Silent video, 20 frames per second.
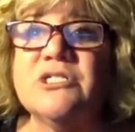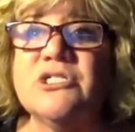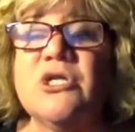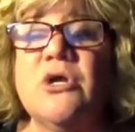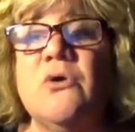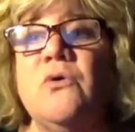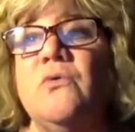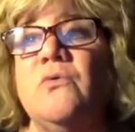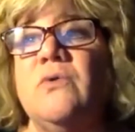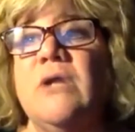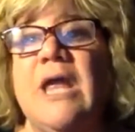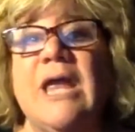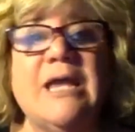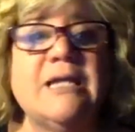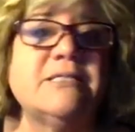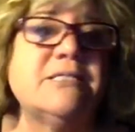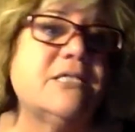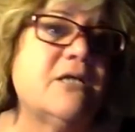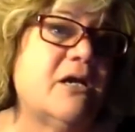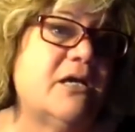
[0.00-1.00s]
So
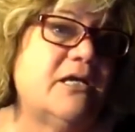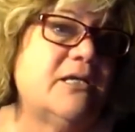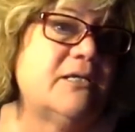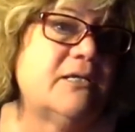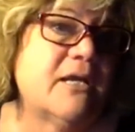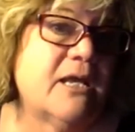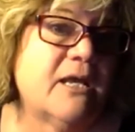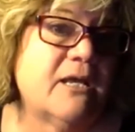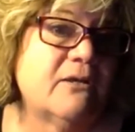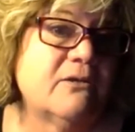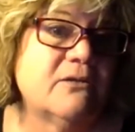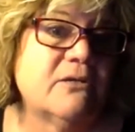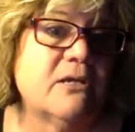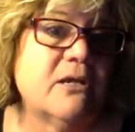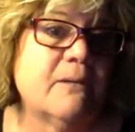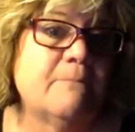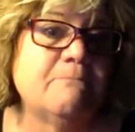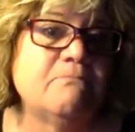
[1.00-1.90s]
hang tight and